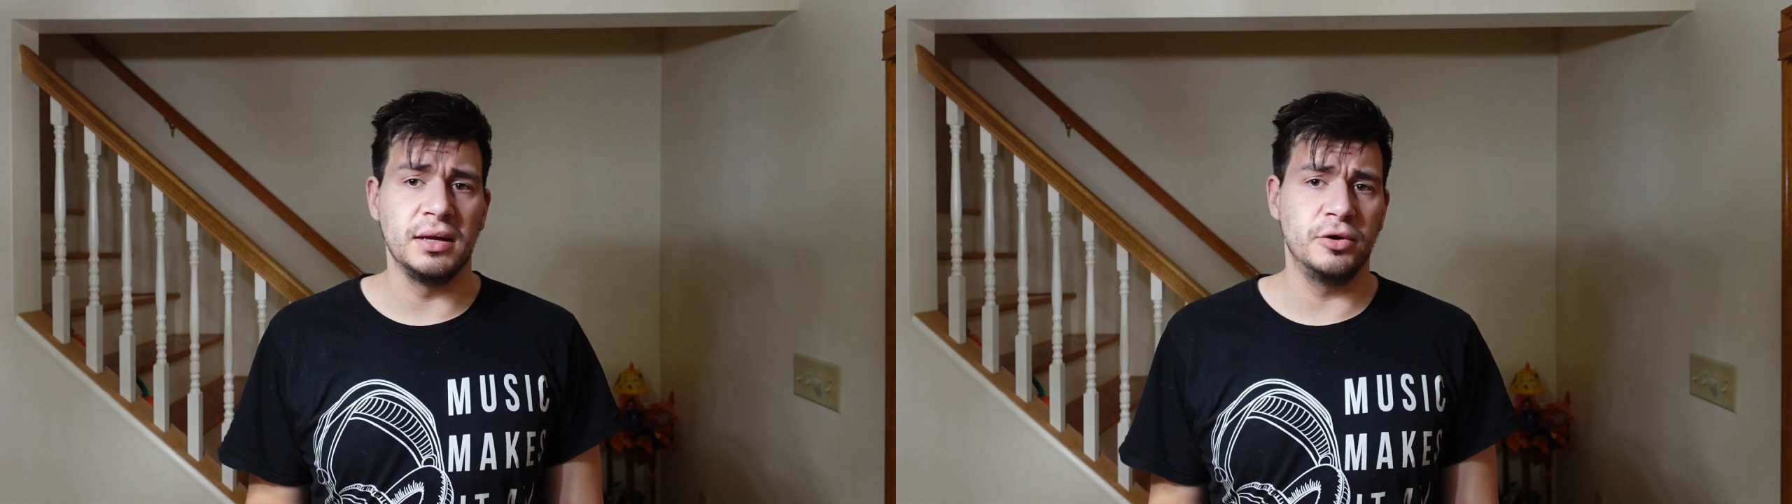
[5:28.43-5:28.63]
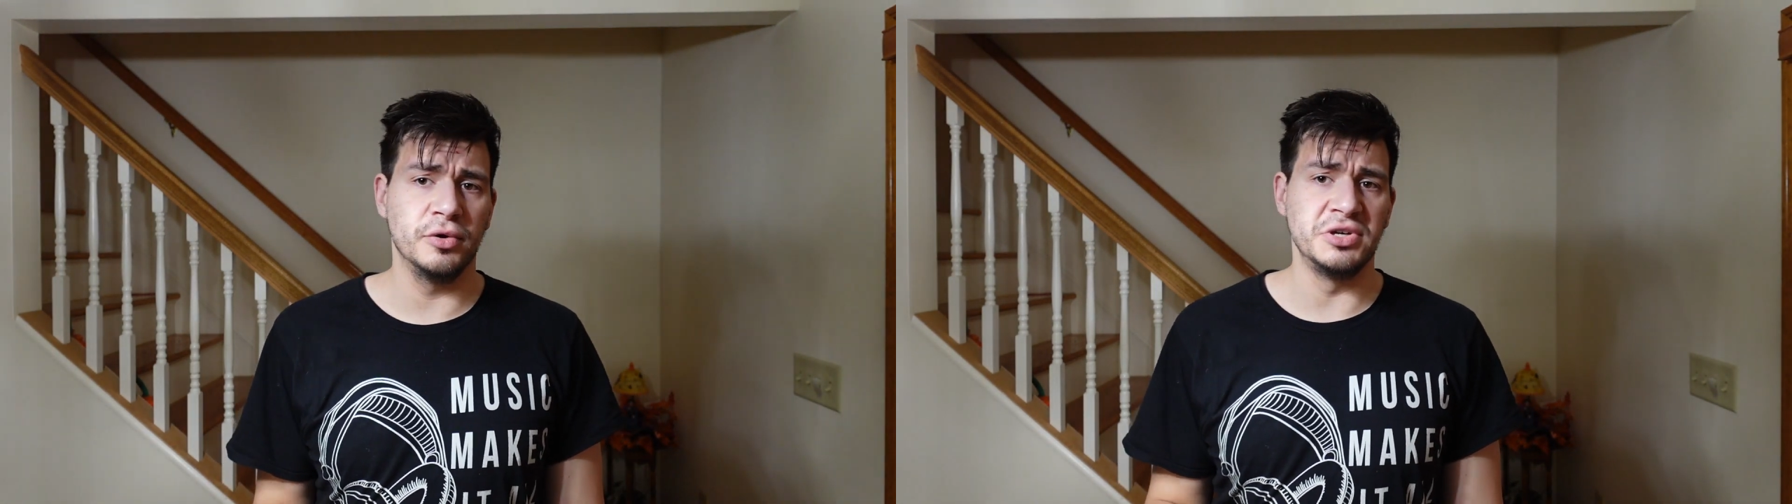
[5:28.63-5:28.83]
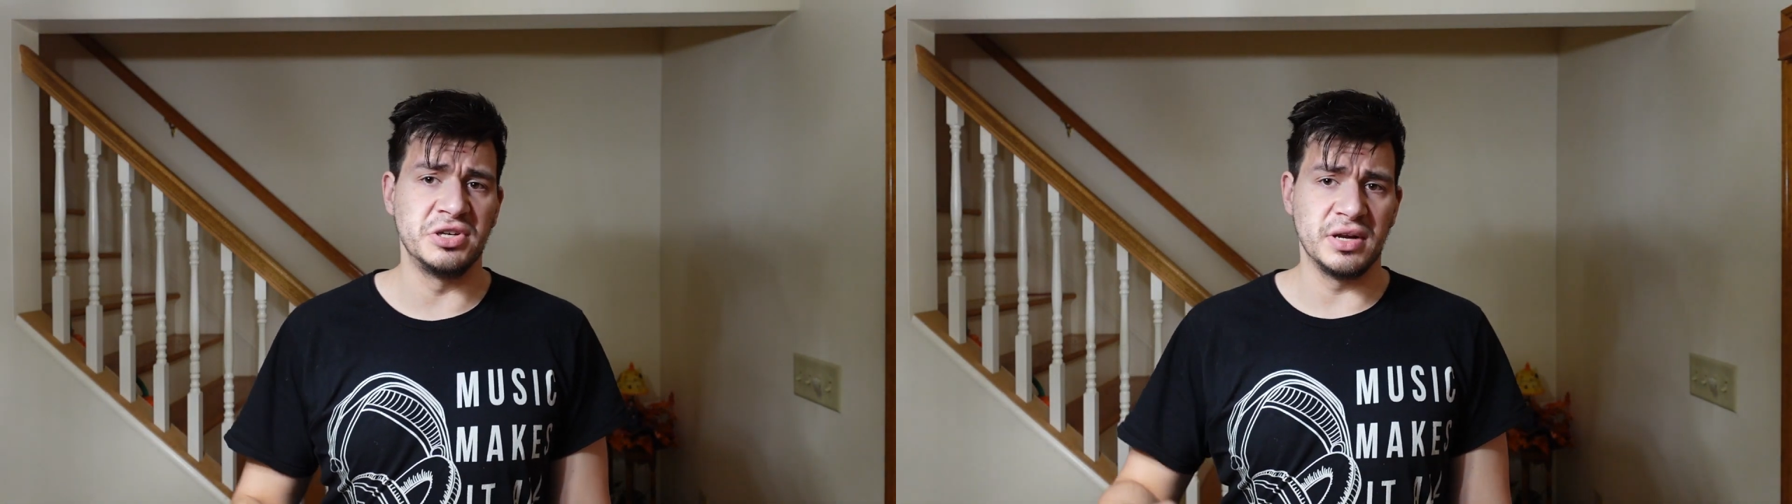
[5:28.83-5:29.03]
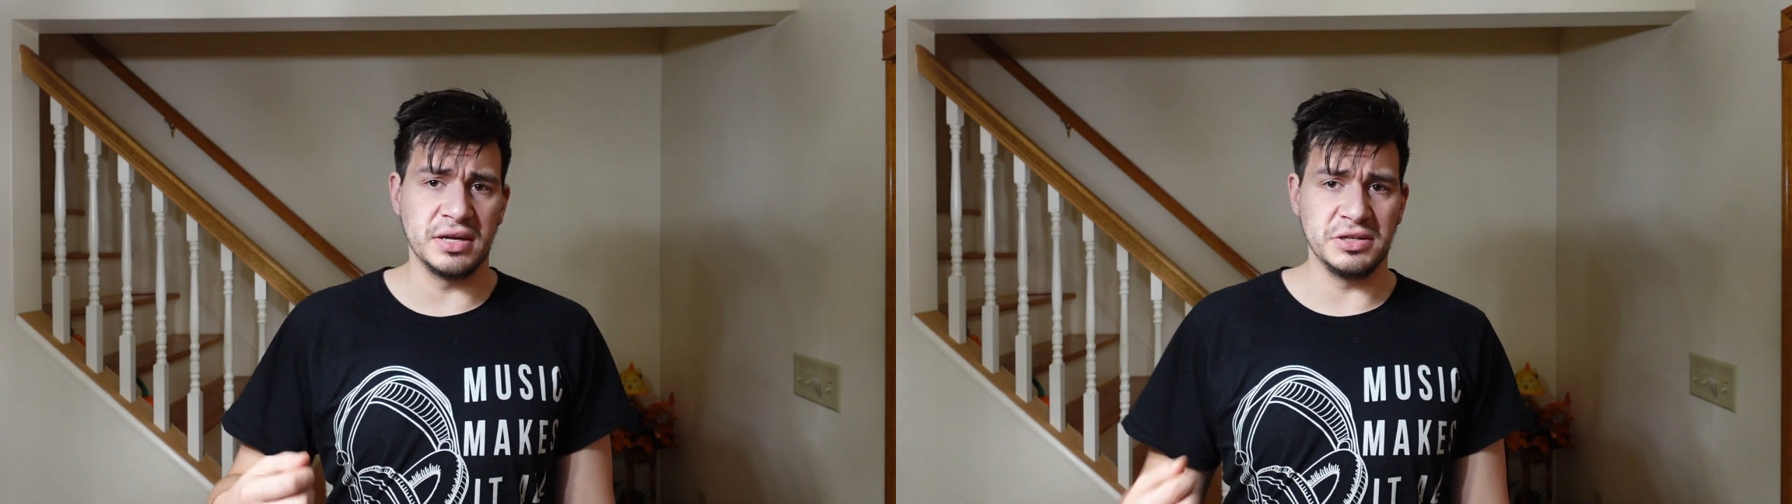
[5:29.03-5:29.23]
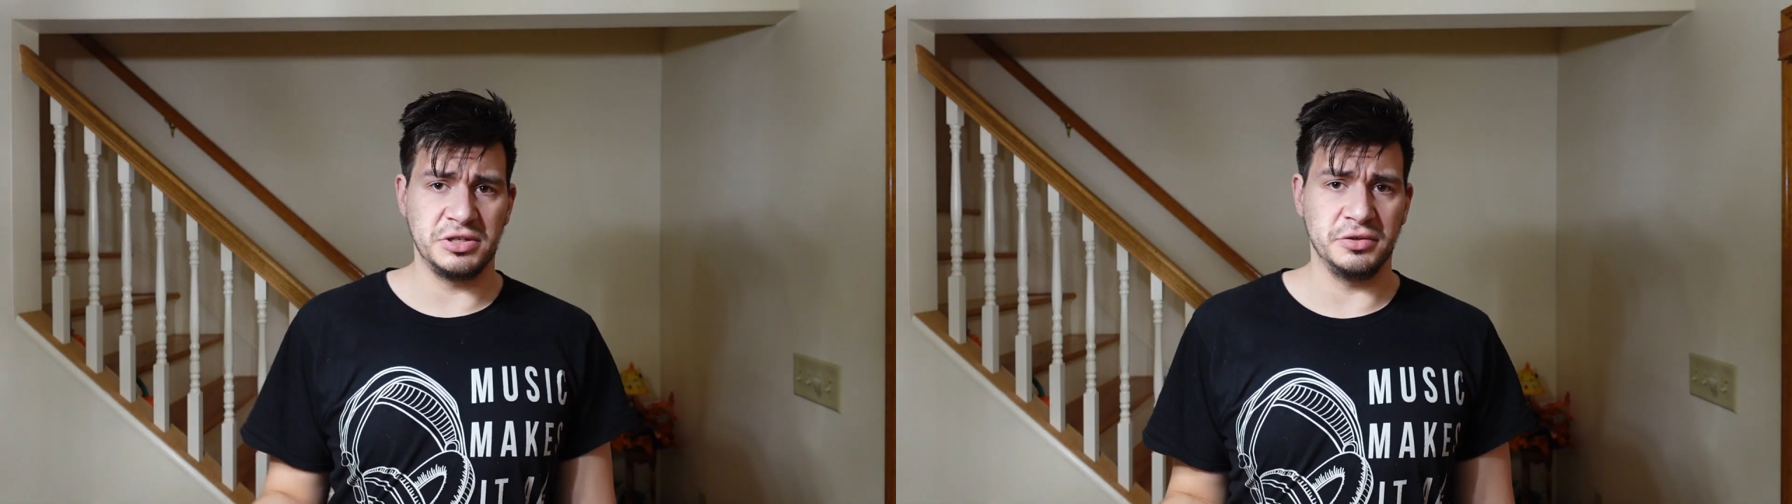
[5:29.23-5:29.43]
increase in
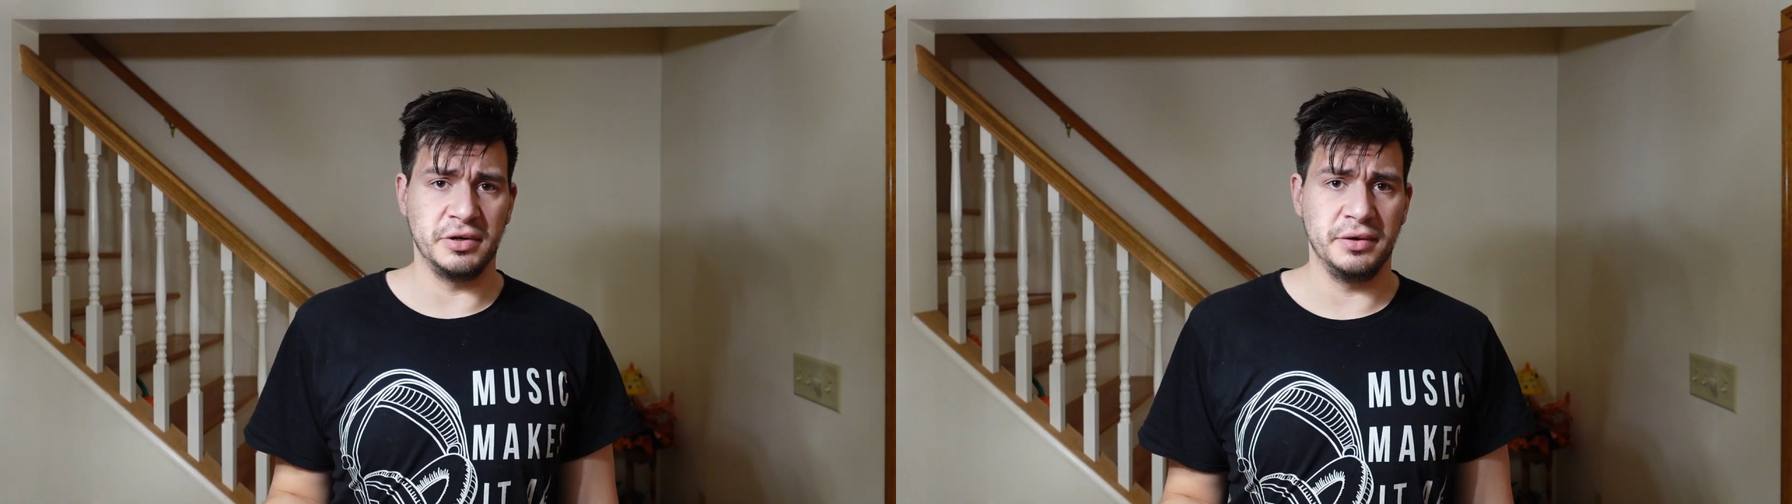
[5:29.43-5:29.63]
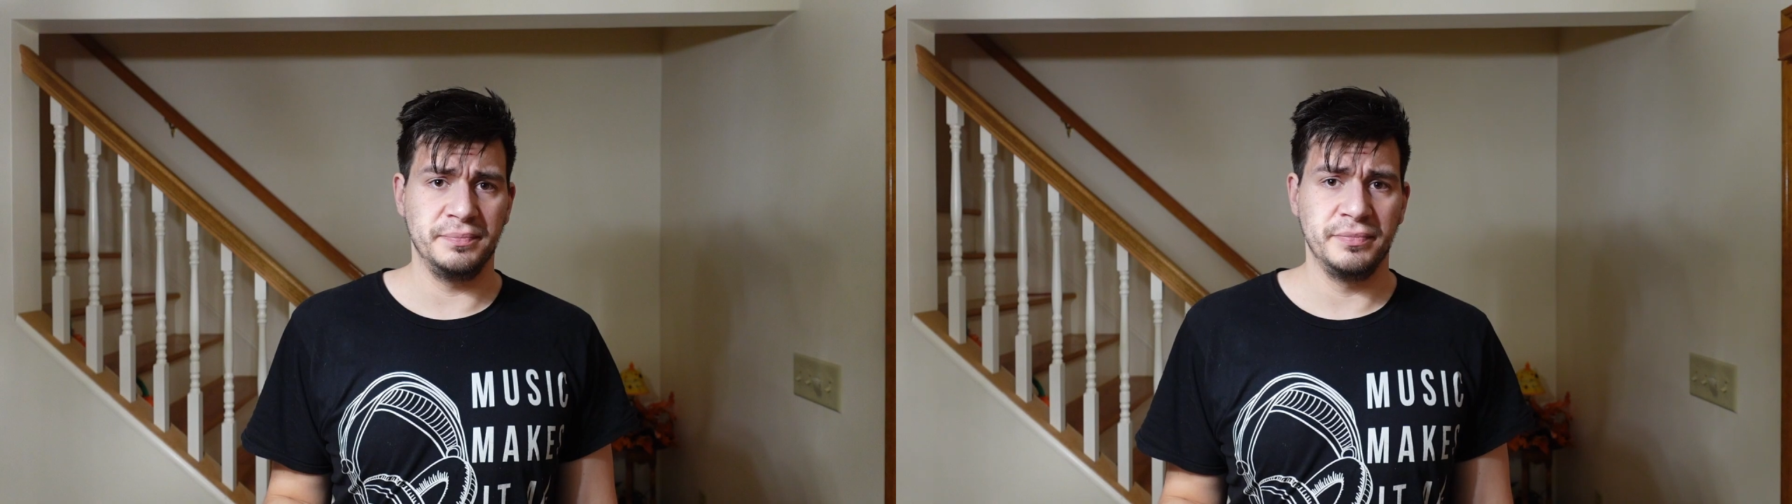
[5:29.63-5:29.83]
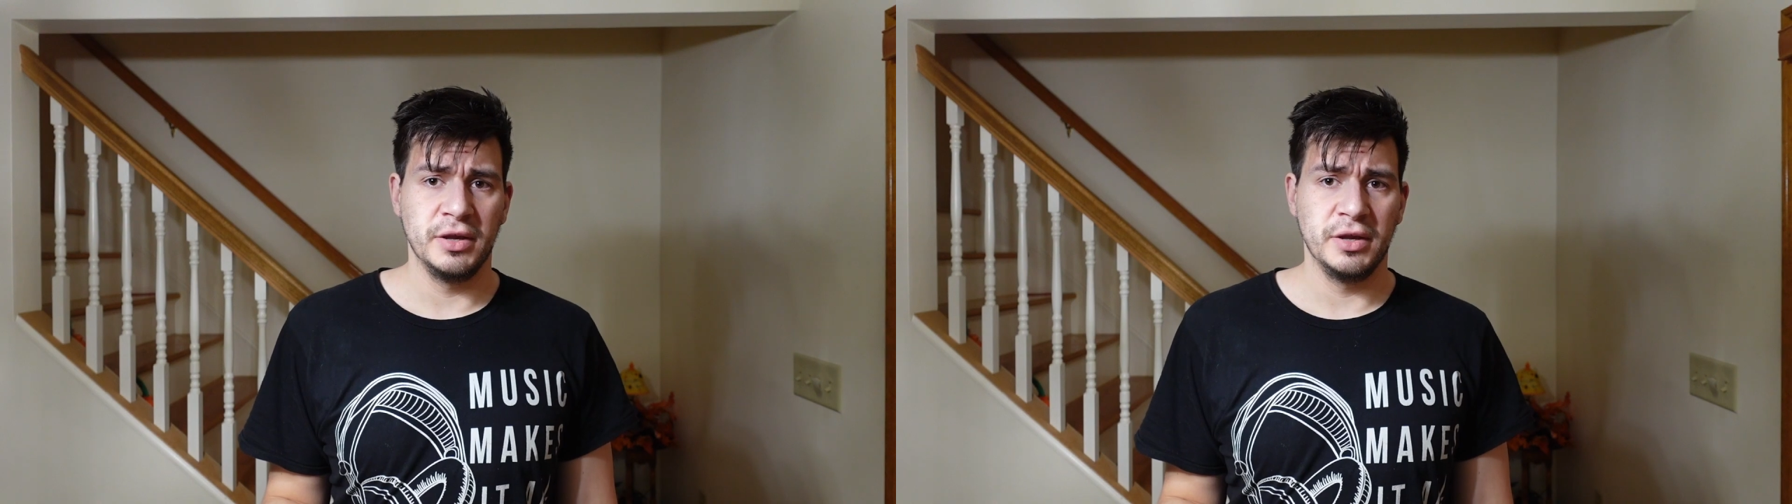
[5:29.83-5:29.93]
insulin,